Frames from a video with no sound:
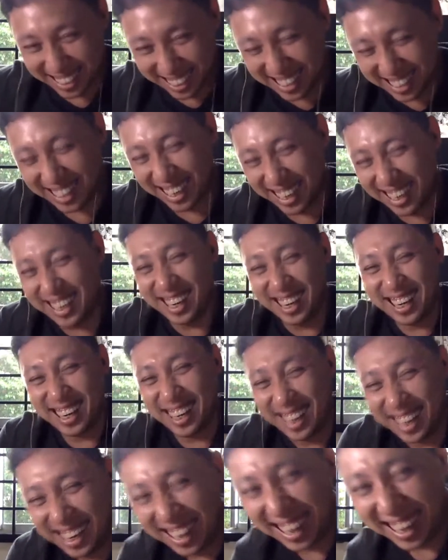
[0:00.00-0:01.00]
And they might
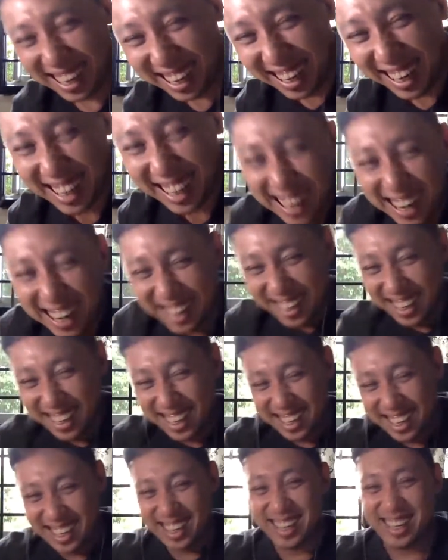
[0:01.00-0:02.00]
do it because it's
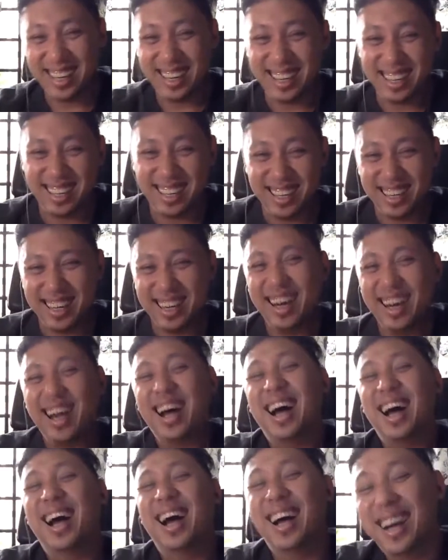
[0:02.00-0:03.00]
50 million and
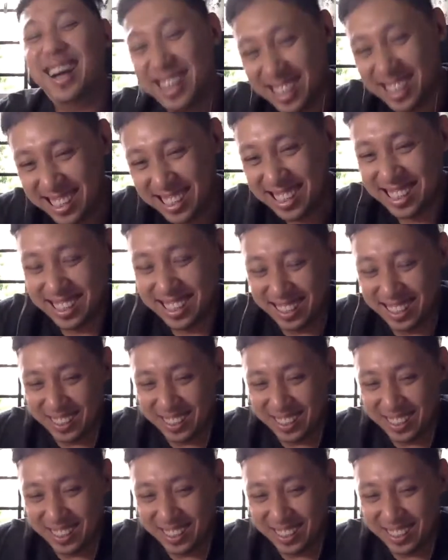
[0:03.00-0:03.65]
then it's 1 million.